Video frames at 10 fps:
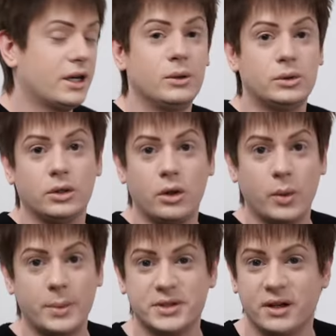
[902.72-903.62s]
I ordered on
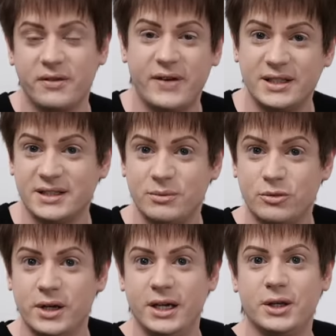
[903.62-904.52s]
the website. They've had some
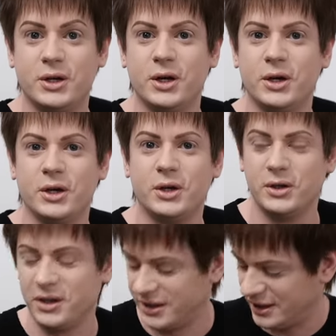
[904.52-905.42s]
really
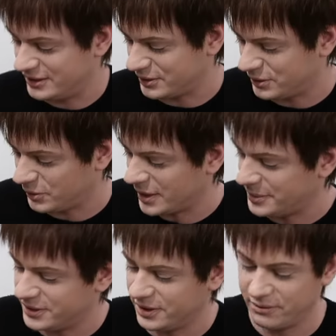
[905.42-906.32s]
good things on the
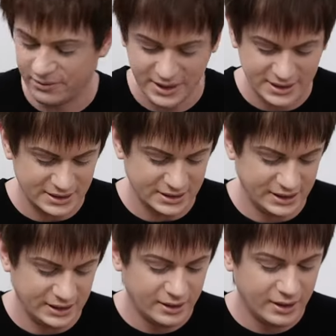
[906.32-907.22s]
website
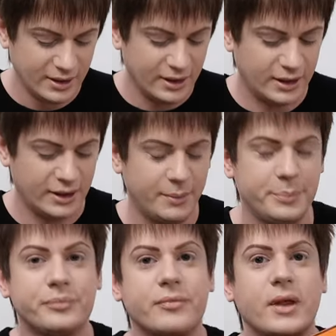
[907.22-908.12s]
recently.
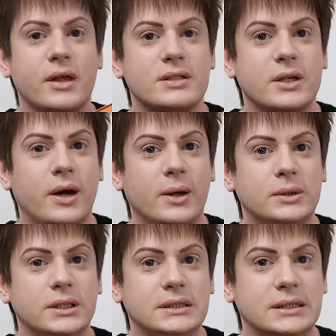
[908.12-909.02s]
So I
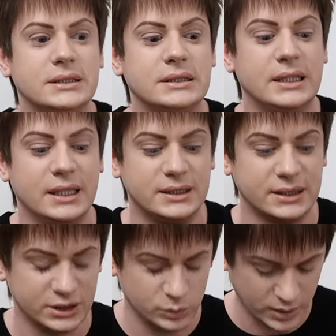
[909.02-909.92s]
ordered this
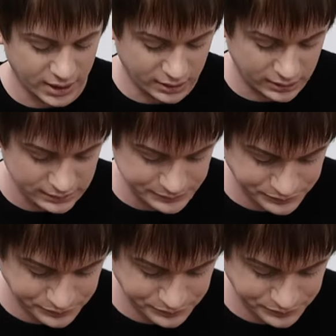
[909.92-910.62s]
as well.